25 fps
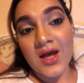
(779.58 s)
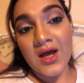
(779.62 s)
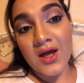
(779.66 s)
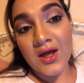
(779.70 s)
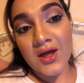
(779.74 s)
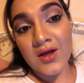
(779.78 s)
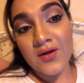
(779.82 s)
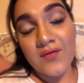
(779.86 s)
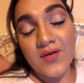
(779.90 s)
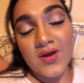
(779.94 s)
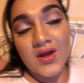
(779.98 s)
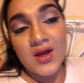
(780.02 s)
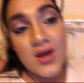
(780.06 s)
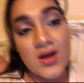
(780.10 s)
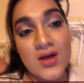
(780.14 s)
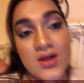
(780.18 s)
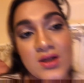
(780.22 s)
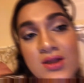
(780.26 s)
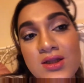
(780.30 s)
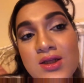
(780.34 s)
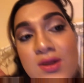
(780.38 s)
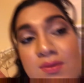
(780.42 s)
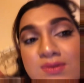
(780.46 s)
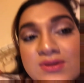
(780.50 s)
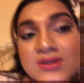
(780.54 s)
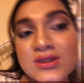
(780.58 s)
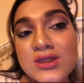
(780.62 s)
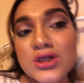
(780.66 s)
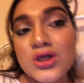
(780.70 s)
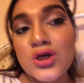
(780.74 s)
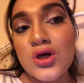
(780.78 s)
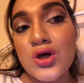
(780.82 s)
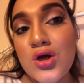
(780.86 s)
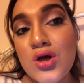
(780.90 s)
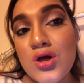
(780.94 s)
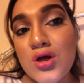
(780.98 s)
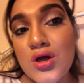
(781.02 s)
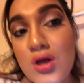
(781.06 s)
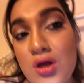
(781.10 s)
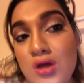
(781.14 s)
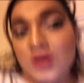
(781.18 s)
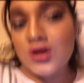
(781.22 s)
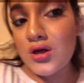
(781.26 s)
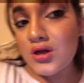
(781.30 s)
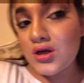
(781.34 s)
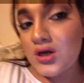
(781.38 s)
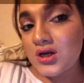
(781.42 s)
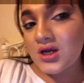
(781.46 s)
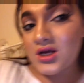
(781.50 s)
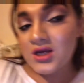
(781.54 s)
have any lipstick
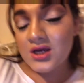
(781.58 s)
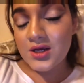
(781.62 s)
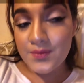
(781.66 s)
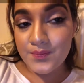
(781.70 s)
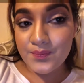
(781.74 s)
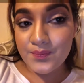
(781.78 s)
on.